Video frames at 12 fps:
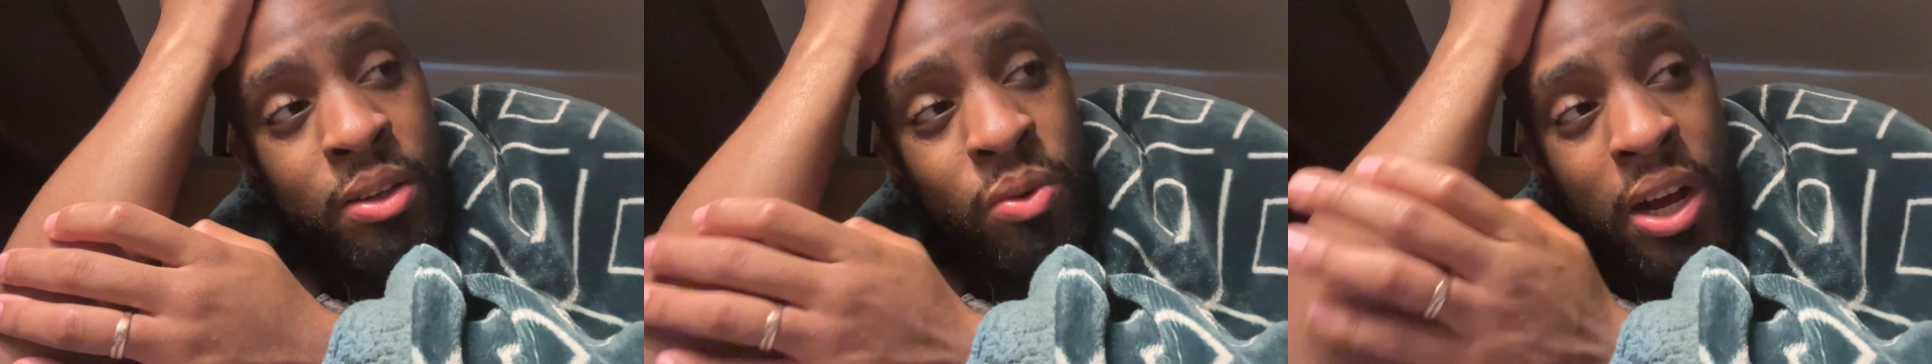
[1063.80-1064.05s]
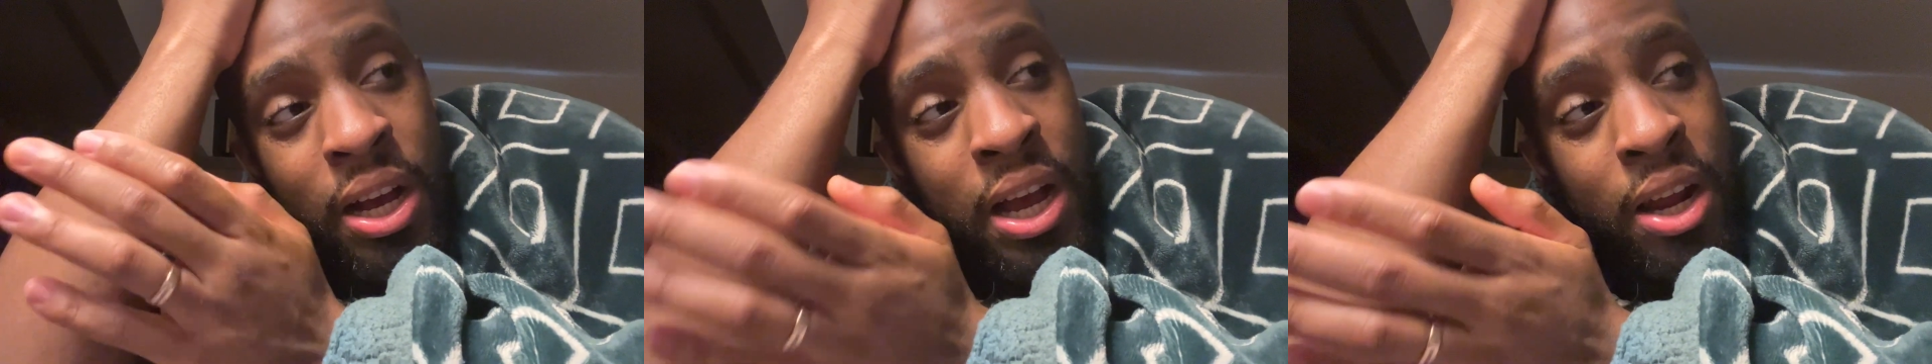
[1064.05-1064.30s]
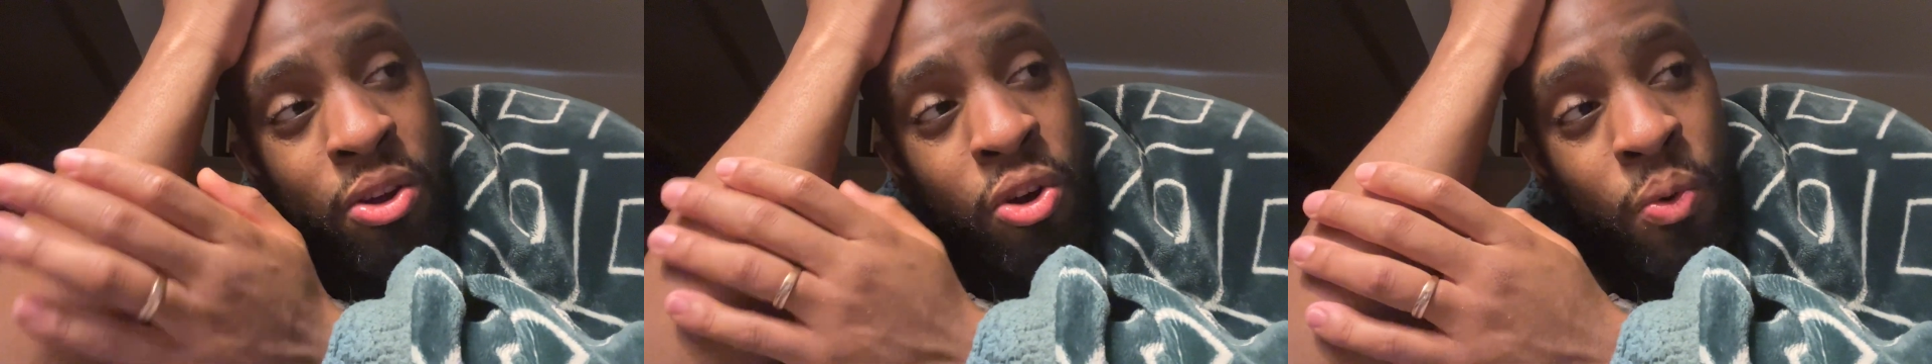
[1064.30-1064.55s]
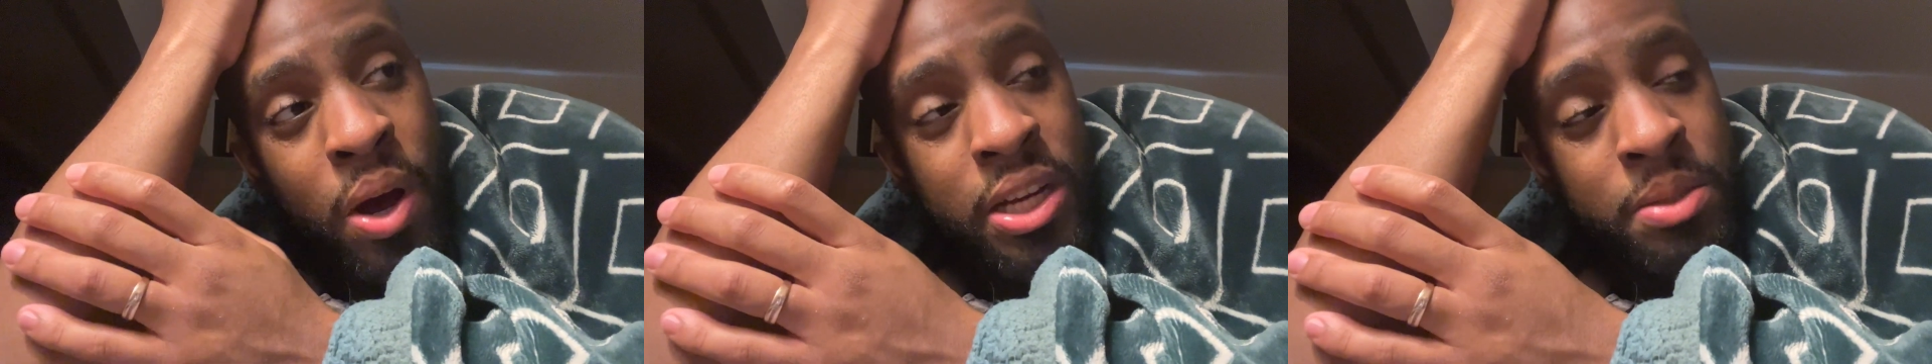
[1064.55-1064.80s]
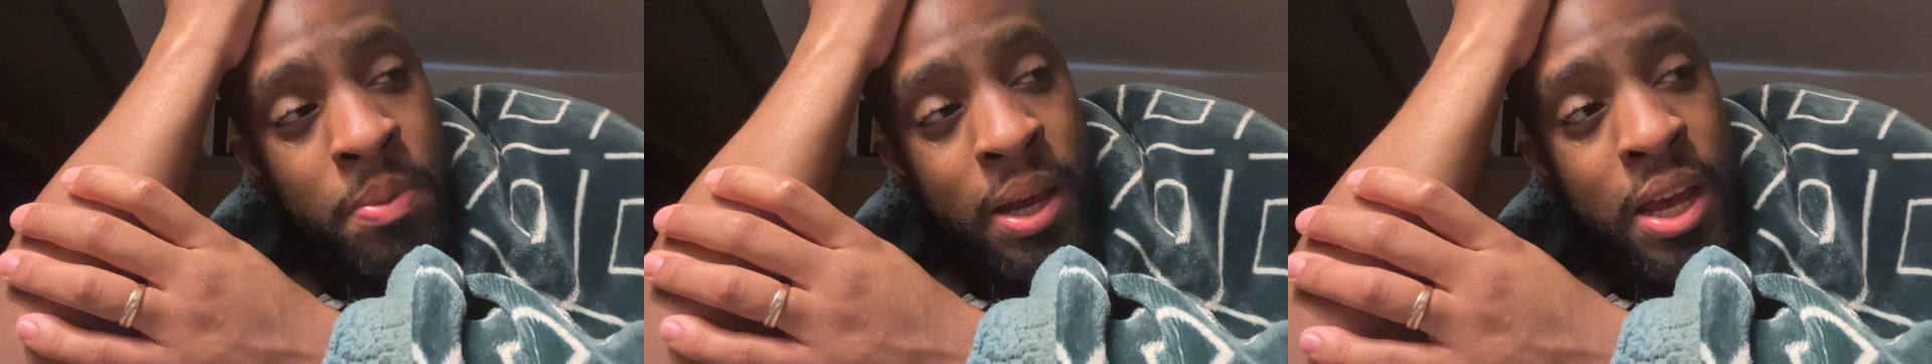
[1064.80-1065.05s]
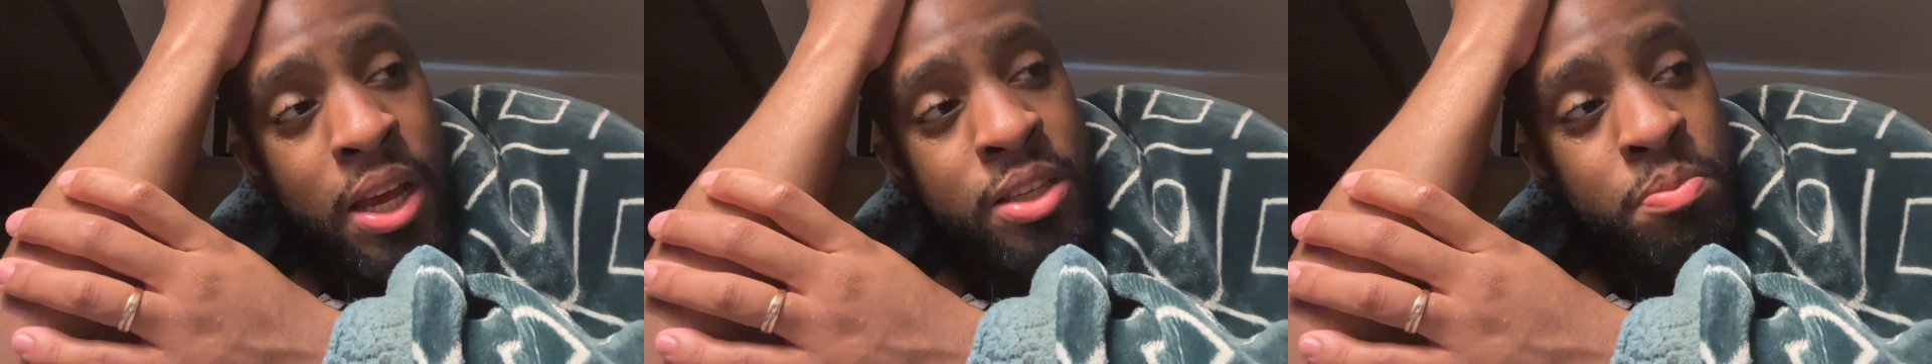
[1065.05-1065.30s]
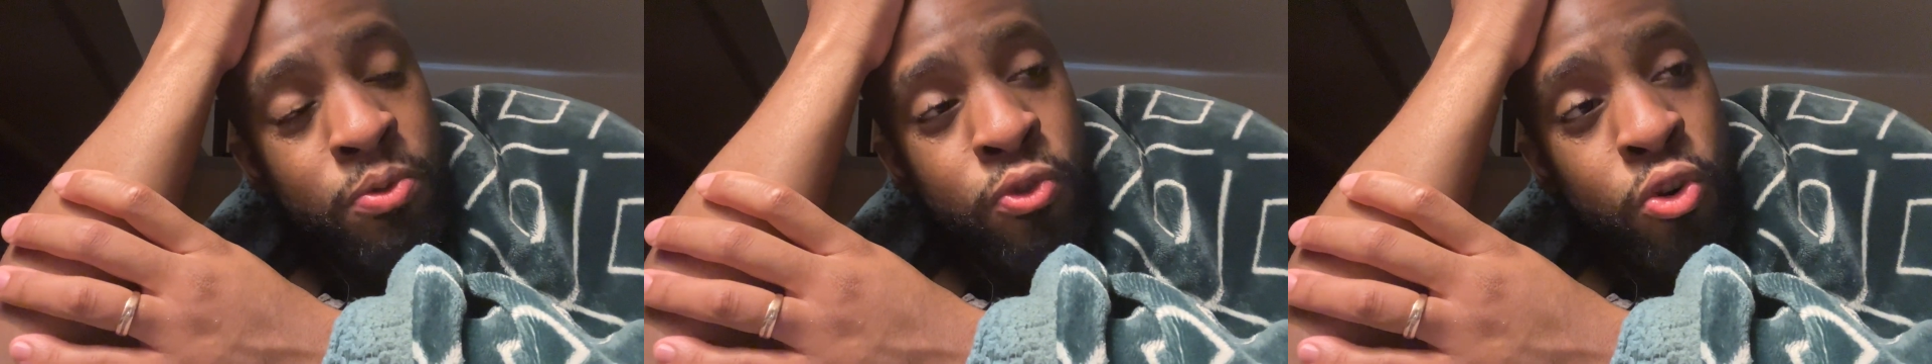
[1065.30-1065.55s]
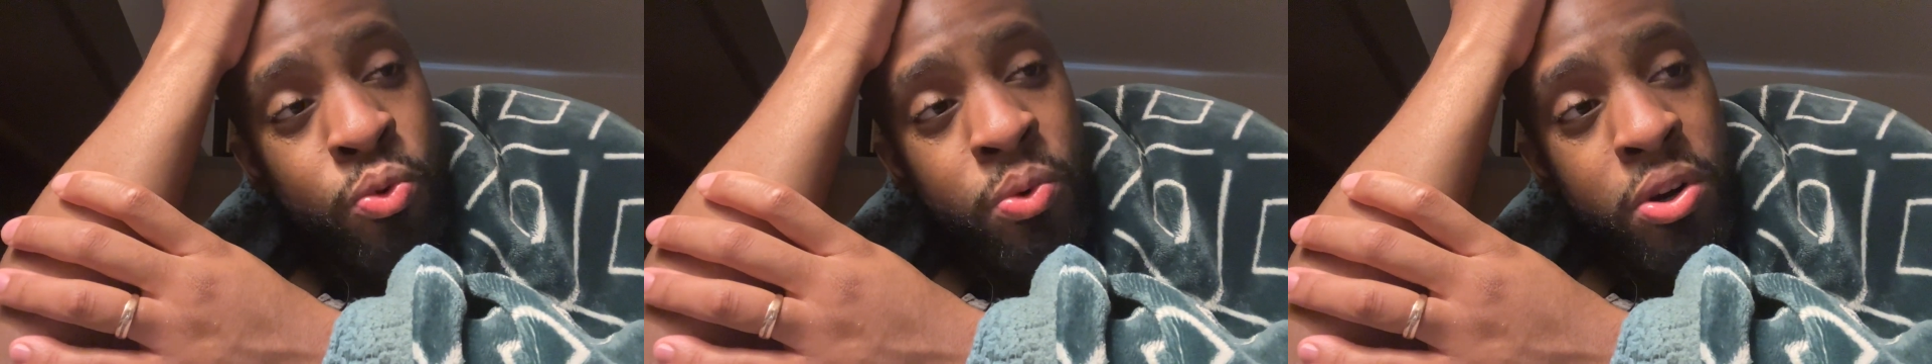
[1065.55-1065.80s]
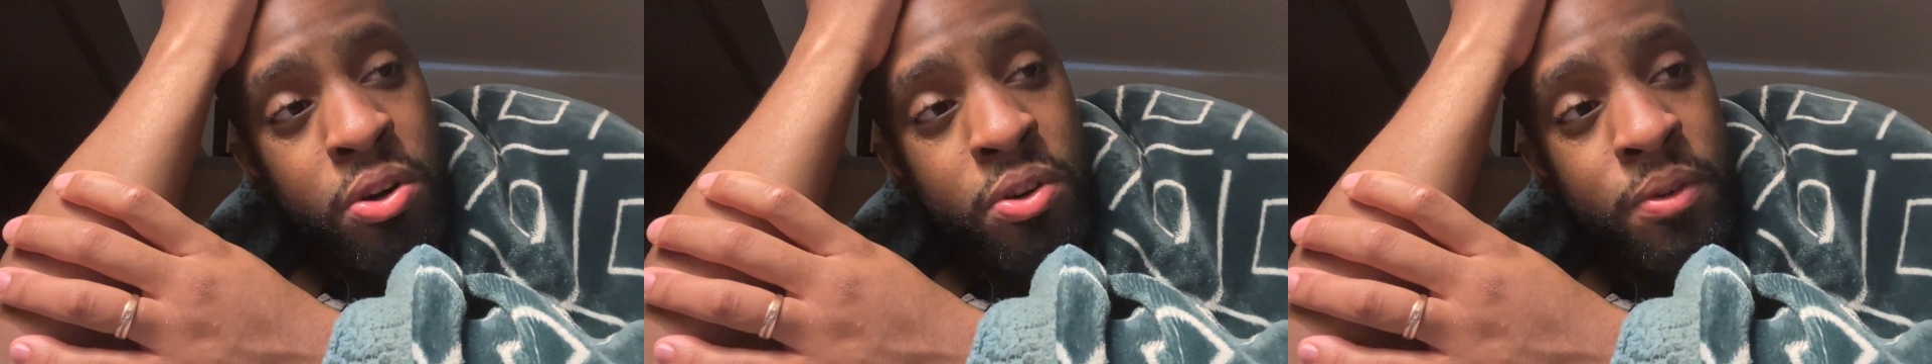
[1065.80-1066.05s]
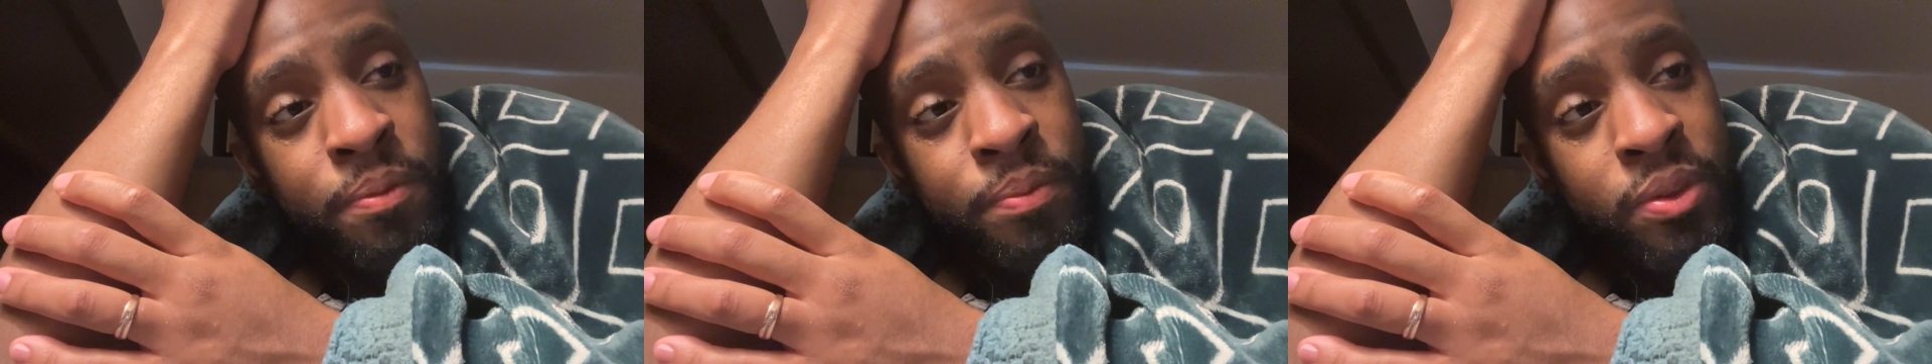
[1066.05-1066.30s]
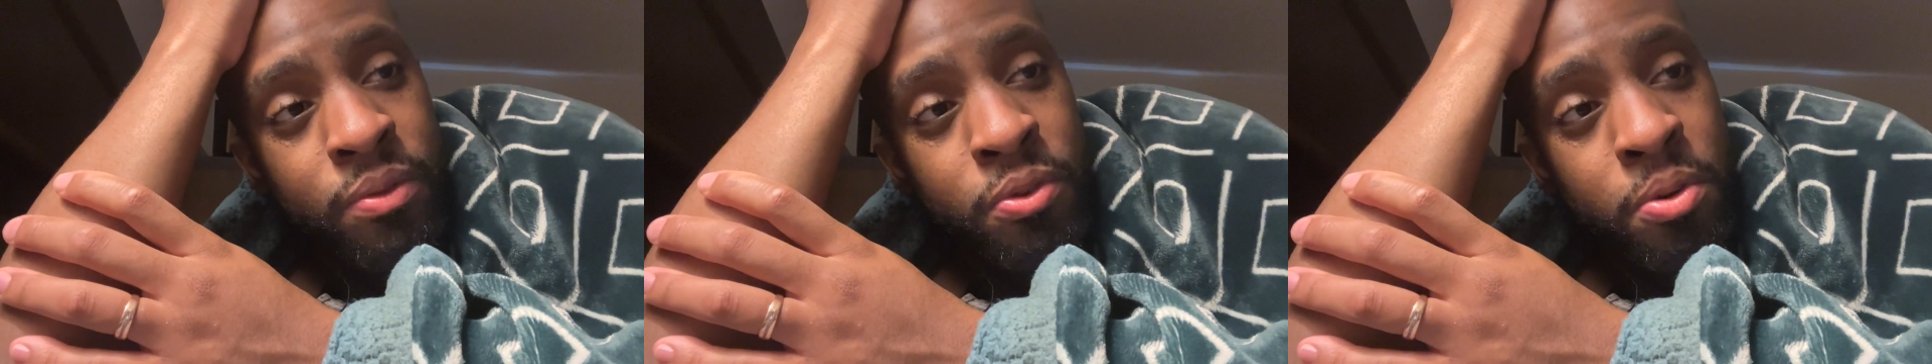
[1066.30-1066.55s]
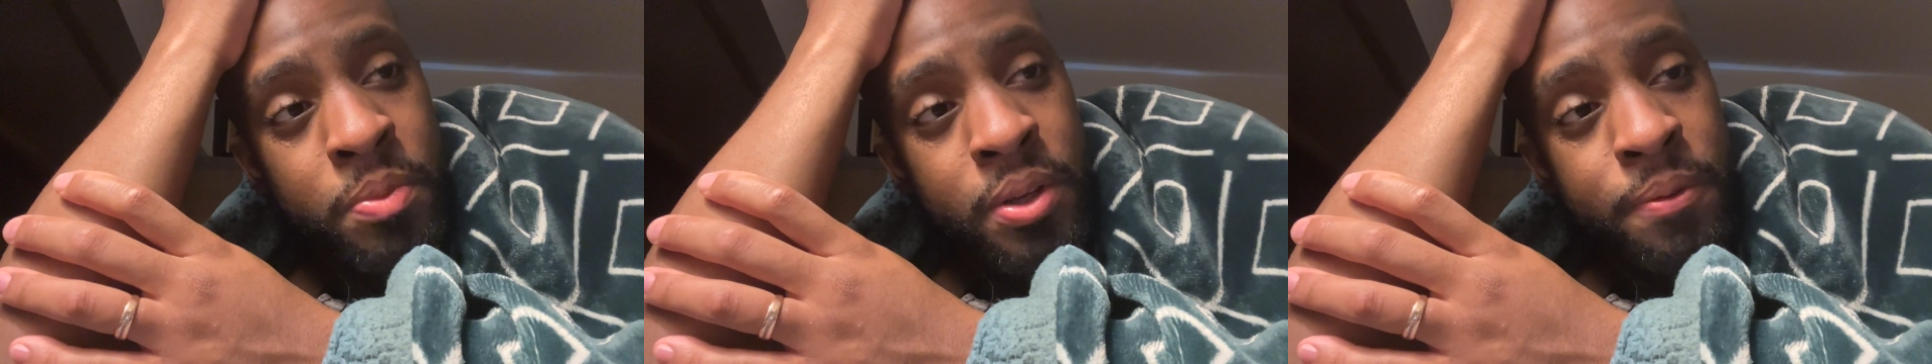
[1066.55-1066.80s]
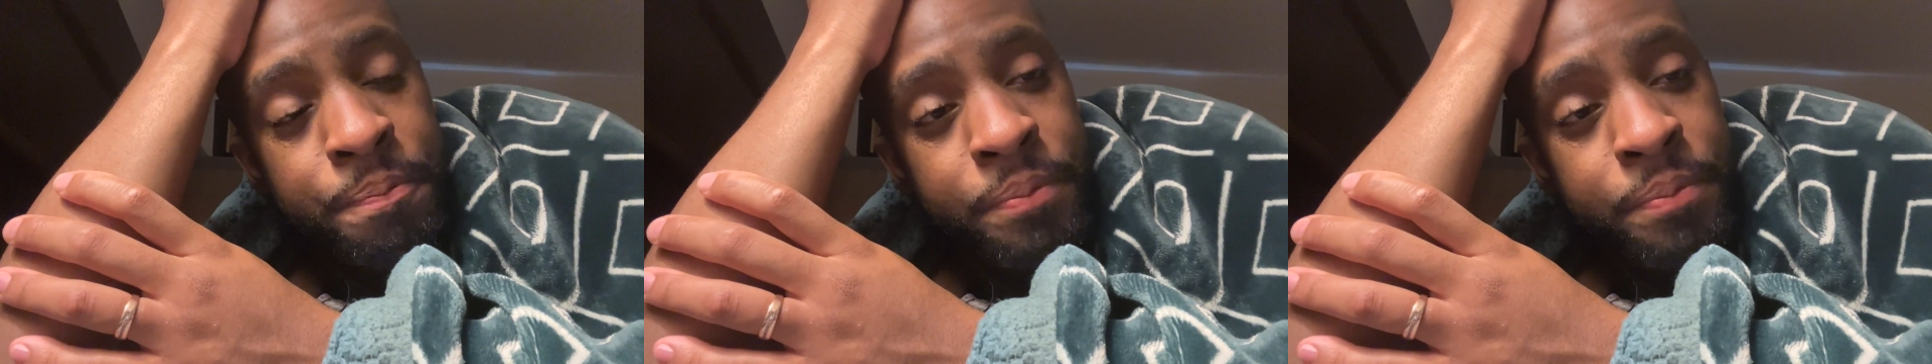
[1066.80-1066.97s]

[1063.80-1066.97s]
I gotta go wash my ass before work. You feel me?